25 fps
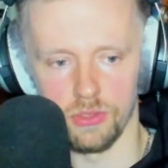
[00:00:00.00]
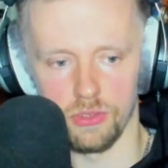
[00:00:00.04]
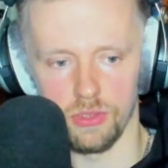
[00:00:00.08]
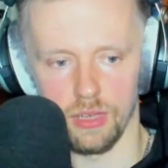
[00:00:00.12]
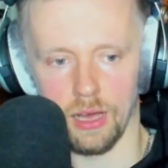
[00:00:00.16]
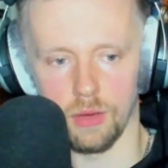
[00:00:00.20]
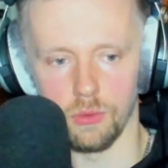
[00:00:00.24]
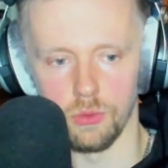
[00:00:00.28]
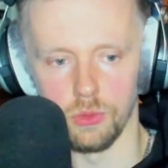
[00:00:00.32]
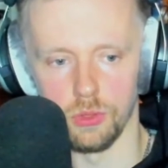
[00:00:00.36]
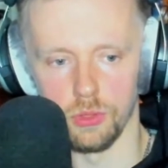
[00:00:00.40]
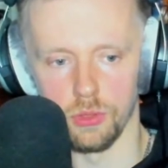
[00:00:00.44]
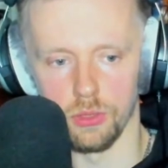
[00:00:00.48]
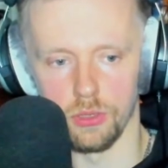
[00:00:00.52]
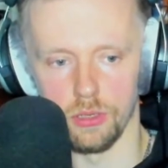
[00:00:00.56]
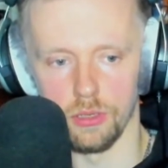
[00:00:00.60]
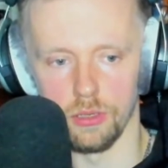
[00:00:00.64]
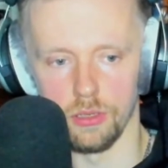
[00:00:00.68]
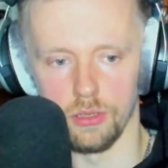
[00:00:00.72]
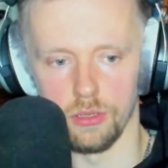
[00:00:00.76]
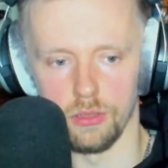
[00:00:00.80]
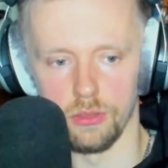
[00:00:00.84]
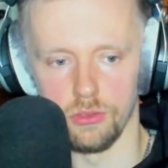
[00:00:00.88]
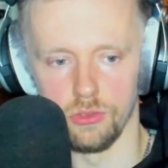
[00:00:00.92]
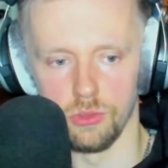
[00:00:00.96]
how you
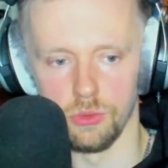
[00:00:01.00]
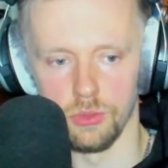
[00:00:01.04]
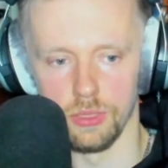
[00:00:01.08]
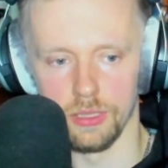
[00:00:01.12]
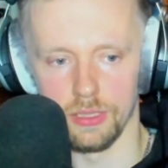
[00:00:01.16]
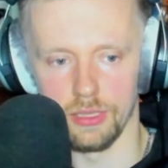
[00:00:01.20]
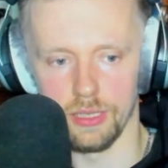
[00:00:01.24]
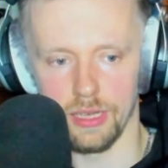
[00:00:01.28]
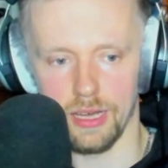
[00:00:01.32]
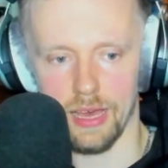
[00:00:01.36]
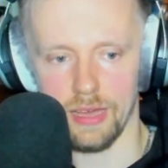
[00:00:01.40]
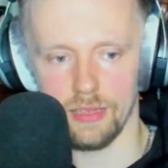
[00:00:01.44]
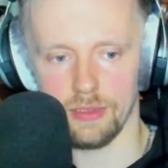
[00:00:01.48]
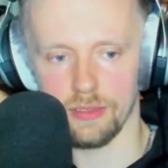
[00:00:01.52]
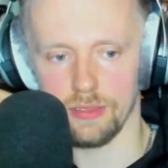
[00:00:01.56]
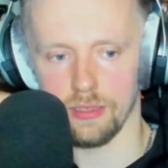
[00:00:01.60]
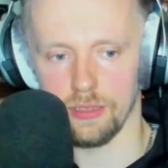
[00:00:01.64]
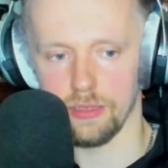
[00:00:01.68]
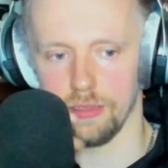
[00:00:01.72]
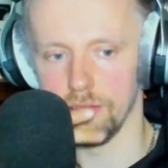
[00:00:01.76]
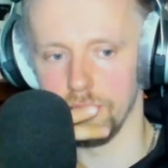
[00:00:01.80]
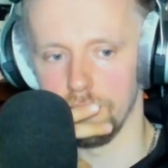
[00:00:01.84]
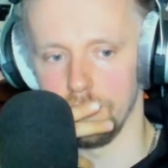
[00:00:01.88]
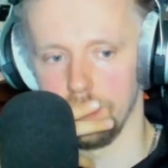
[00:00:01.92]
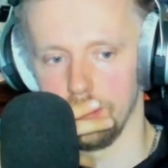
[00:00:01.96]
are doing at
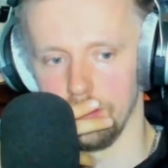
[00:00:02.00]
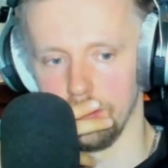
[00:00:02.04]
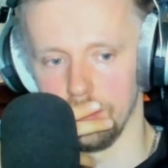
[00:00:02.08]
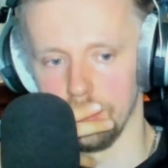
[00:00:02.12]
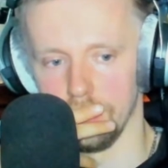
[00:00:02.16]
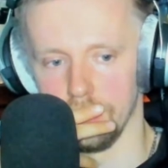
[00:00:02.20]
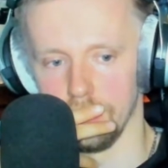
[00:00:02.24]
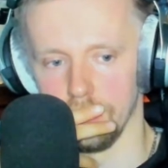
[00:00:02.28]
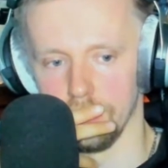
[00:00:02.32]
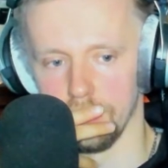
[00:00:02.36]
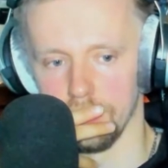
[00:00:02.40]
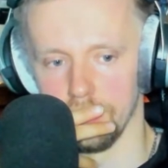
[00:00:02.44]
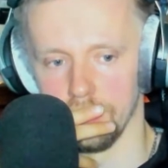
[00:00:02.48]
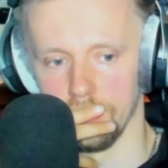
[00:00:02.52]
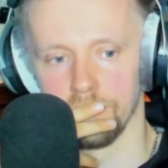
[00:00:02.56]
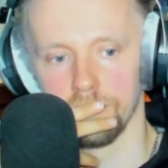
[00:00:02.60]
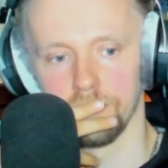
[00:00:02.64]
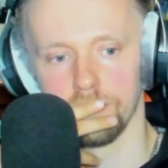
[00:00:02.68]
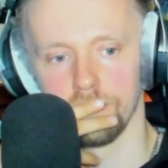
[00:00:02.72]
the